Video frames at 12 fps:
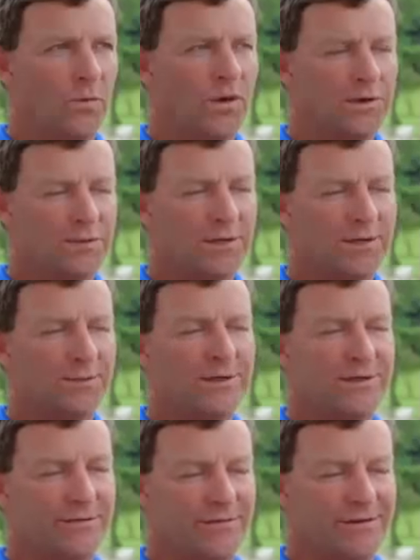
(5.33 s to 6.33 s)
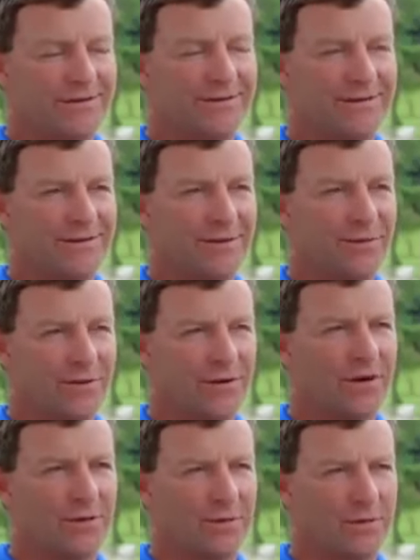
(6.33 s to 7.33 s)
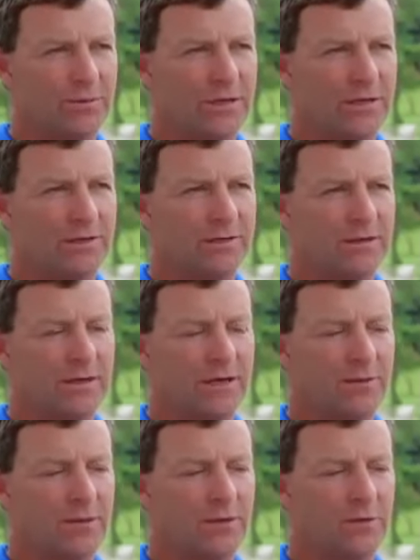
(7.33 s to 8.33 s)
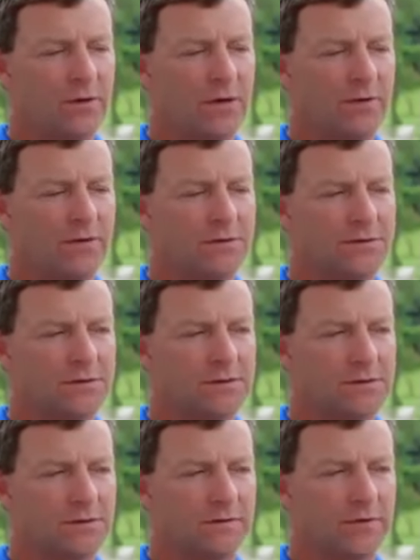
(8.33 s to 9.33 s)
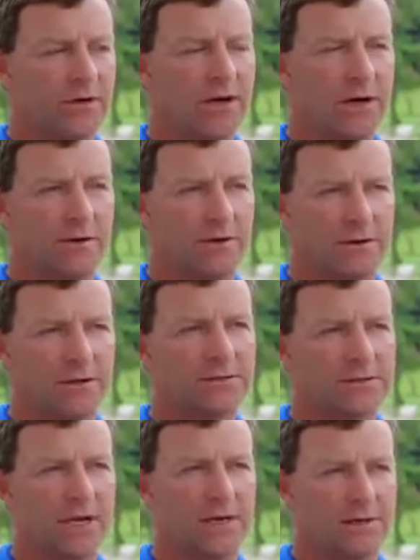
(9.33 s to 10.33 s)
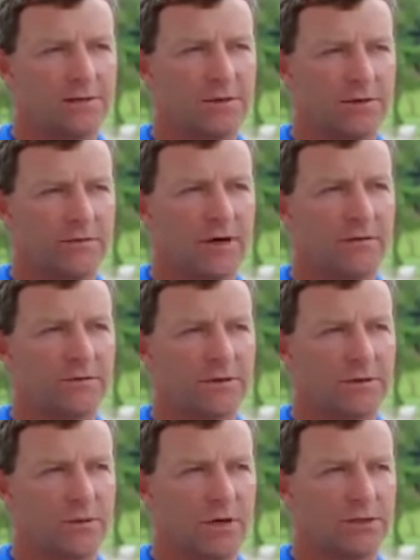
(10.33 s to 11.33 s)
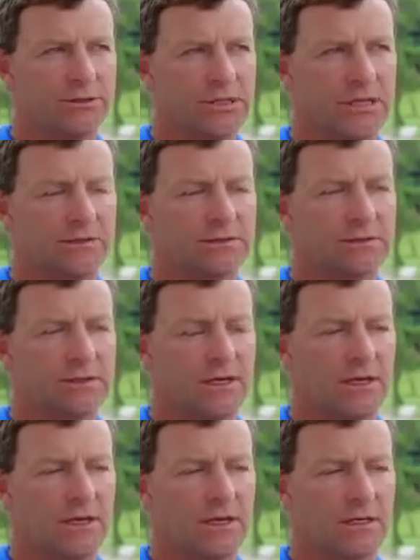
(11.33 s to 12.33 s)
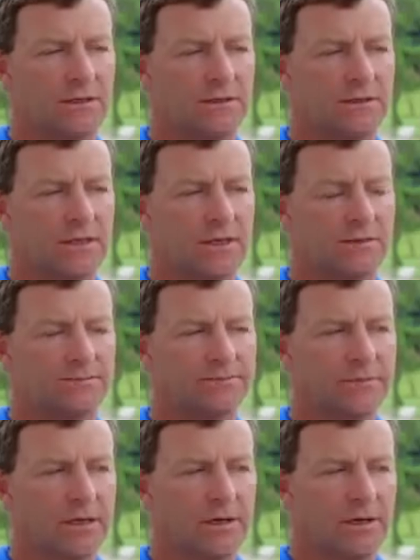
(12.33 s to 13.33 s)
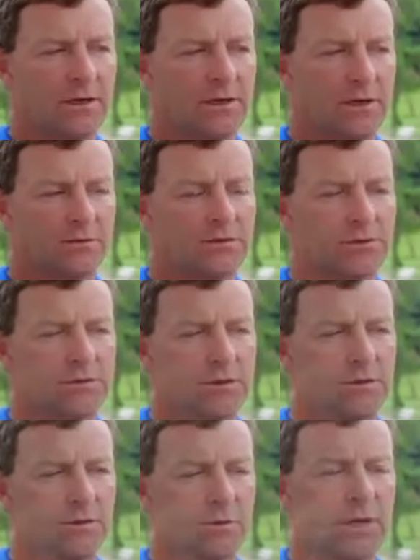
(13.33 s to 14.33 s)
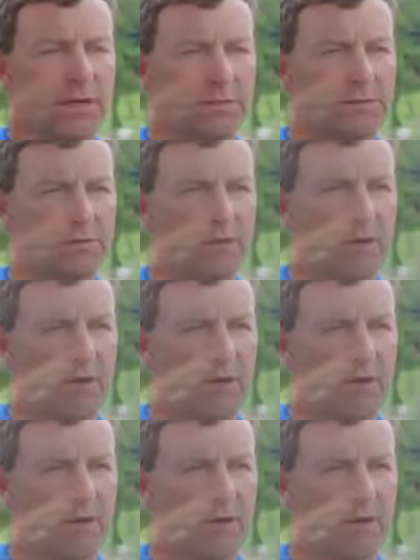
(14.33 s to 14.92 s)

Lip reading: Well, it's been a little bit different than we thought it would be. I mean, we're obviously still very honored and excited to be involved in the project, and just the way it's